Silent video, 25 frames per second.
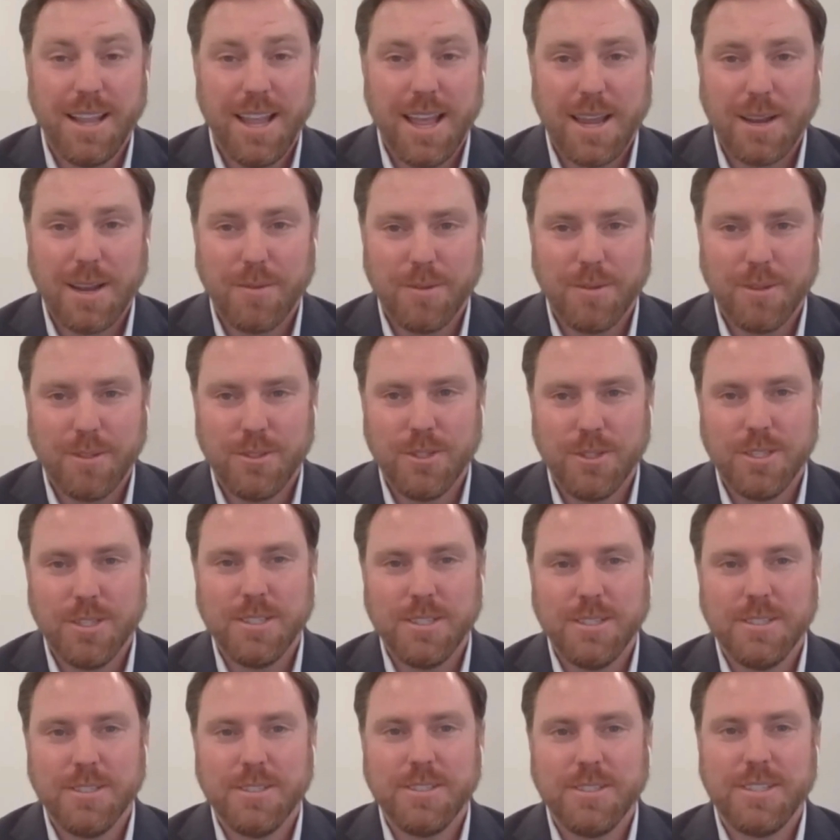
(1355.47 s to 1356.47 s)

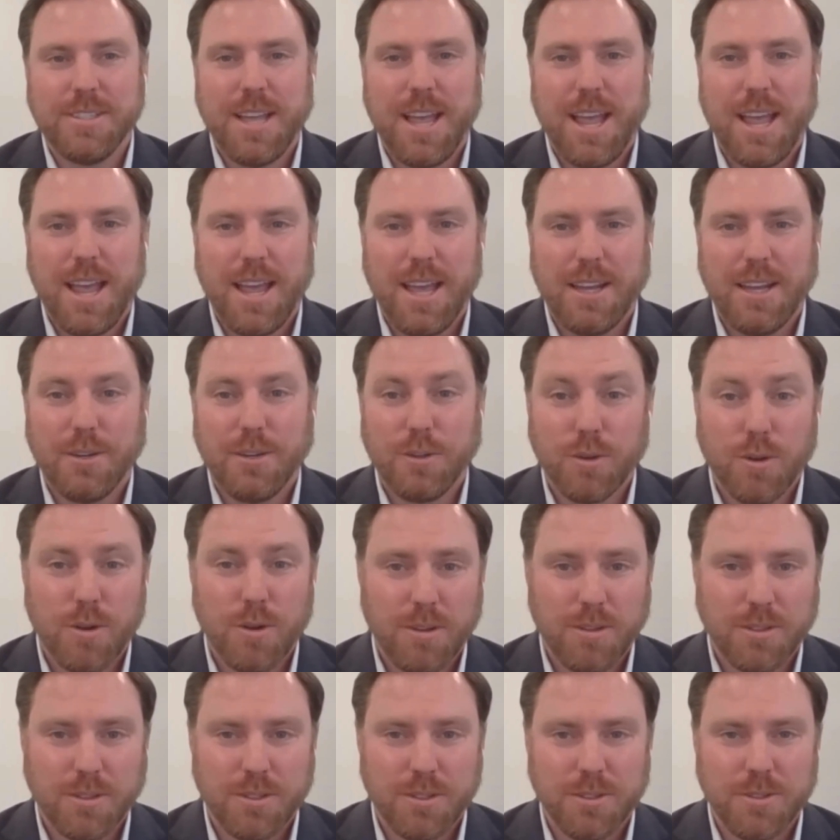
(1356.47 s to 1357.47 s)
languages and
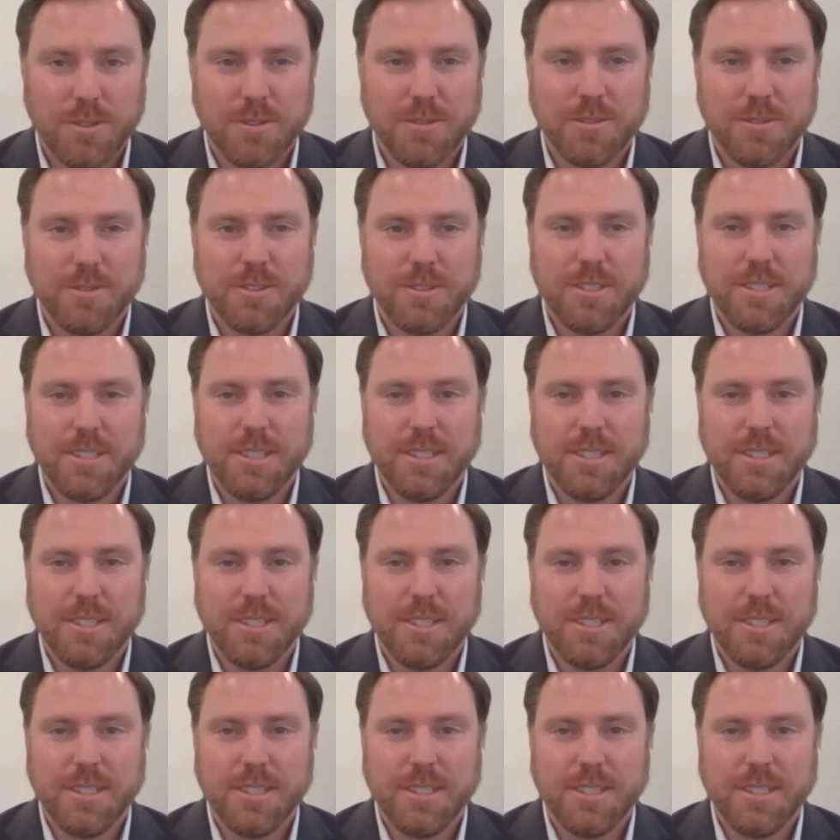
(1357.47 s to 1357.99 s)
cultures.